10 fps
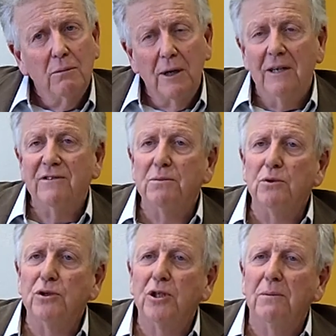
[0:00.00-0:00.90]
Well, if
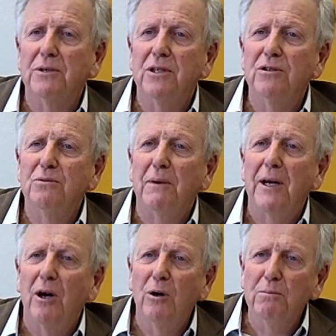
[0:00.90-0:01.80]
small shops are used
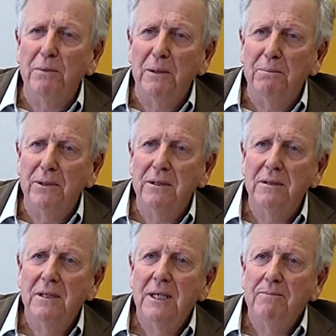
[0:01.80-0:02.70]
by old
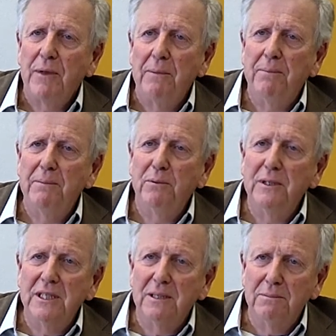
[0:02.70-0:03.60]
people and people
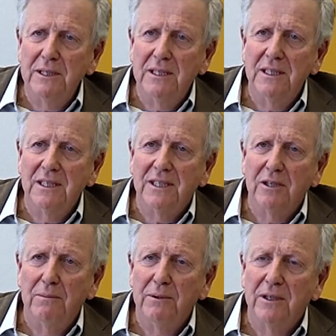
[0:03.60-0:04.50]
with disabilities and
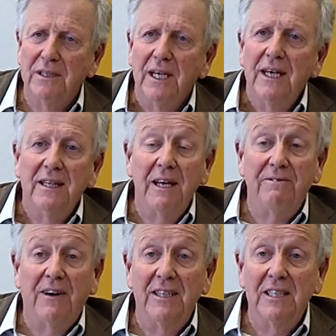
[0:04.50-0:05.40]
so on, because they
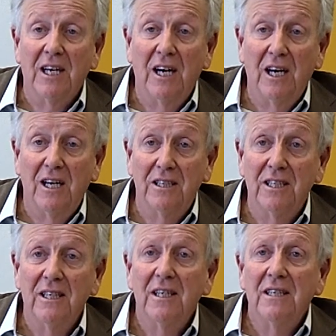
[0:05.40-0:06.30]
find it
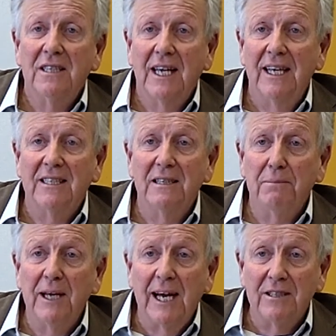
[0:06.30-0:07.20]
hard to get to the
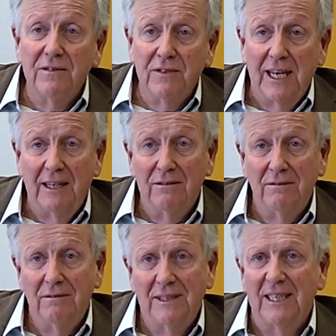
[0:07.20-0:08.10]
big out-of-town
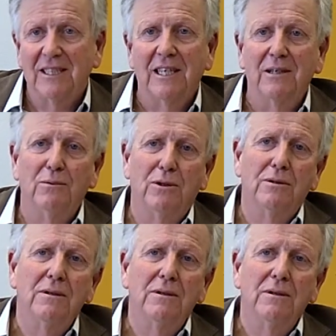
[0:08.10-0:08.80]
Tesco